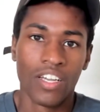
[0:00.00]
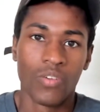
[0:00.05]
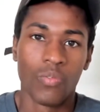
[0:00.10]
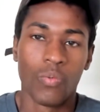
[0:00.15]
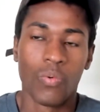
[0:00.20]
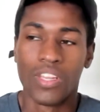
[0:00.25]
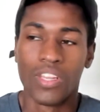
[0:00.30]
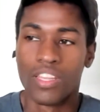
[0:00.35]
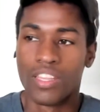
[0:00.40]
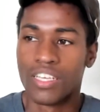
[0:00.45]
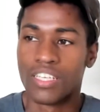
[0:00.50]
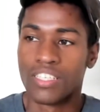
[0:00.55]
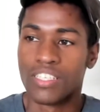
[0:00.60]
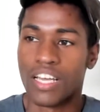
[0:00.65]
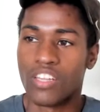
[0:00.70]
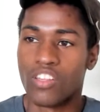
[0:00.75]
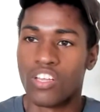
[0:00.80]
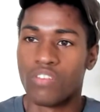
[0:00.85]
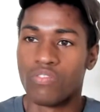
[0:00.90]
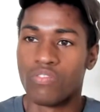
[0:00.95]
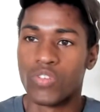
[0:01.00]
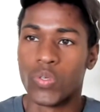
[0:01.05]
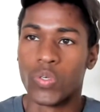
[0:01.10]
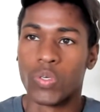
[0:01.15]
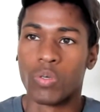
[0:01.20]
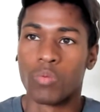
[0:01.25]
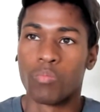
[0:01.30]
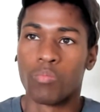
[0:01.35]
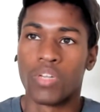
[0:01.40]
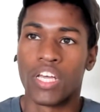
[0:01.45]
One of the things I love
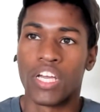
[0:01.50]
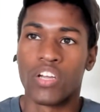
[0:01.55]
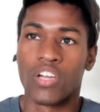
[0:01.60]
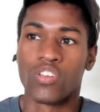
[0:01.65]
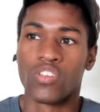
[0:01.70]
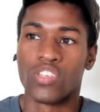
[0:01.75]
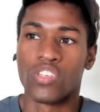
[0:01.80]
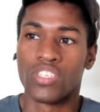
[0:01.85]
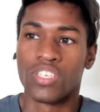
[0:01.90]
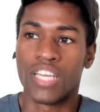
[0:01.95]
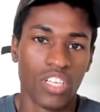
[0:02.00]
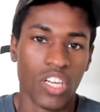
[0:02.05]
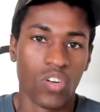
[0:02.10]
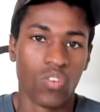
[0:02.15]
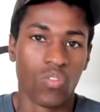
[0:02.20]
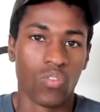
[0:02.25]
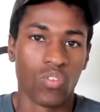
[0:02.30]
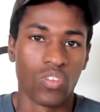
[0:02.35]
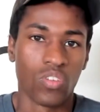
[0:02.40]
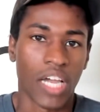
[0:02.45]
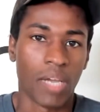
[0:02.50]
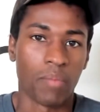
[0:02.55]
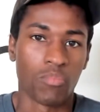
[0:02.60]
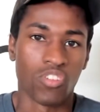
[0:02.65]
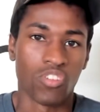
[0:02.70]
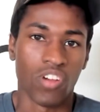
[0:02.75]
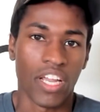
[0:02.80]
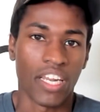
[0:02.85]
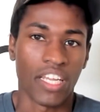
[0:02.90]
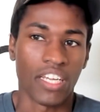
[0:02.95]
doing with players is interval type
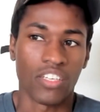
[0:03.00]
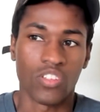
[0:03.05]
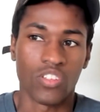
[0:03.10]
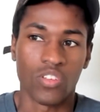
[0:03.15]
training.